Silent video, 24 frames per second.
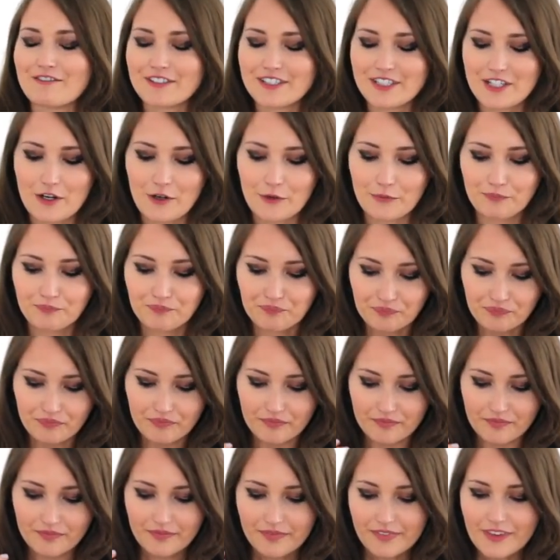So
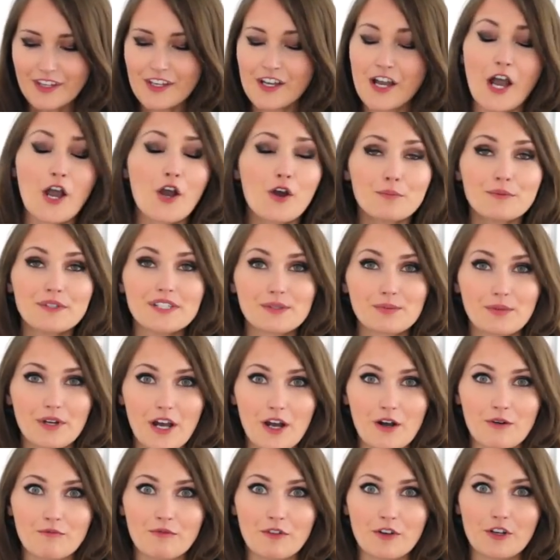I hope these were
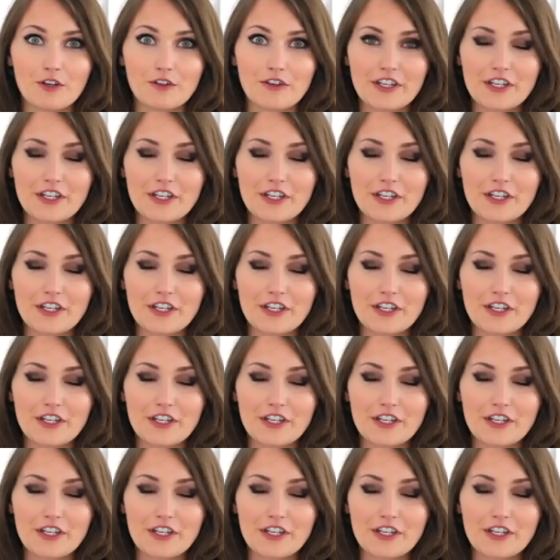helpful.